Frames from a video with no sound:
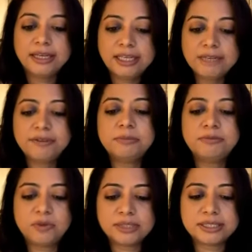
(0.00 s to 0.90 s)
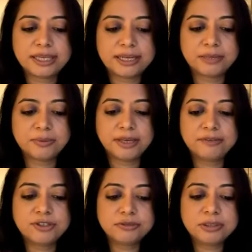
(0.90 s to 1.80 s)
Even before the second
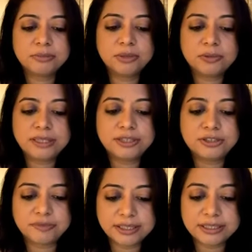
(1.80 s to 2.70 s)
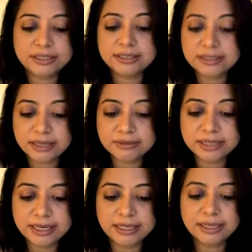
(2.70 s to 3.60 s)
wave, children below the age of 18 in South
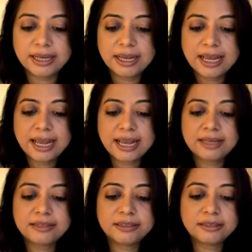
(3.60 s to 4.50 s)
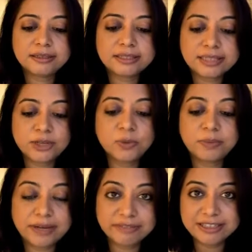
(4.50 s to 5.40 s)
Delhi had a sero
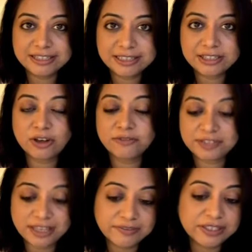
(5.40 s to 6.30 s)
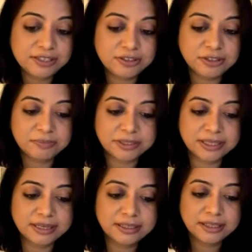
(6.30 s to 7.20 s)
prevalence of
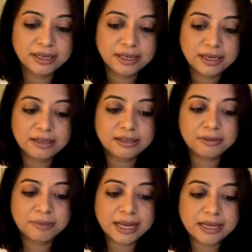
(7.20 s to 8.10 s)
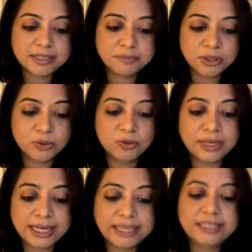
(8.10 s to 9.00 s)
73%, as
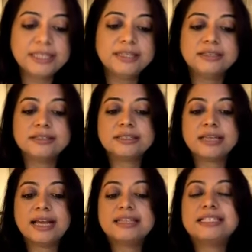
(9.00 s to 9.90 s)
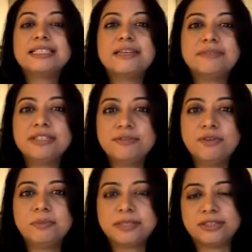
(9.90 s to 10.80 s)
below 18 years had
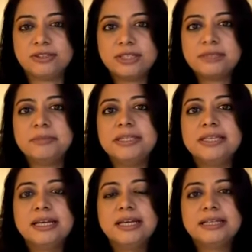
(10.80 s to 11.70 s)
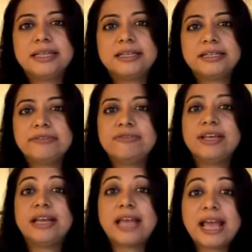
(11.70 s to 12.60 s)
74%. So this means that if
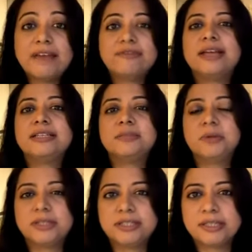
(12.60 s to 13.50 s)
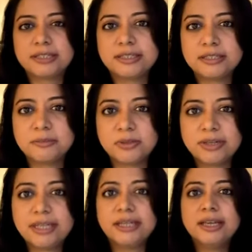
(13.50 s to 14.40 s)
they have antibodies in their system
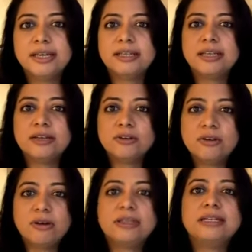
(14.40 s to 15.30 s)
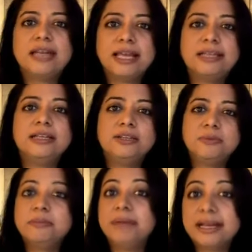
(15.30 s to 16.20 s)
already, they are not likely to
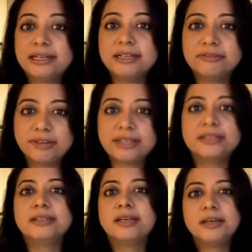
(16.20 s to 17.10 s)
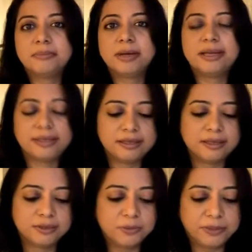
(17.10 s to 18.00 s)
be badly affected by
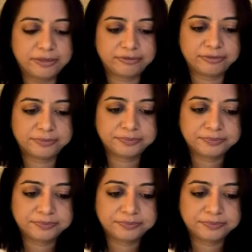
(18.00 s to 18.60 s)
another wave.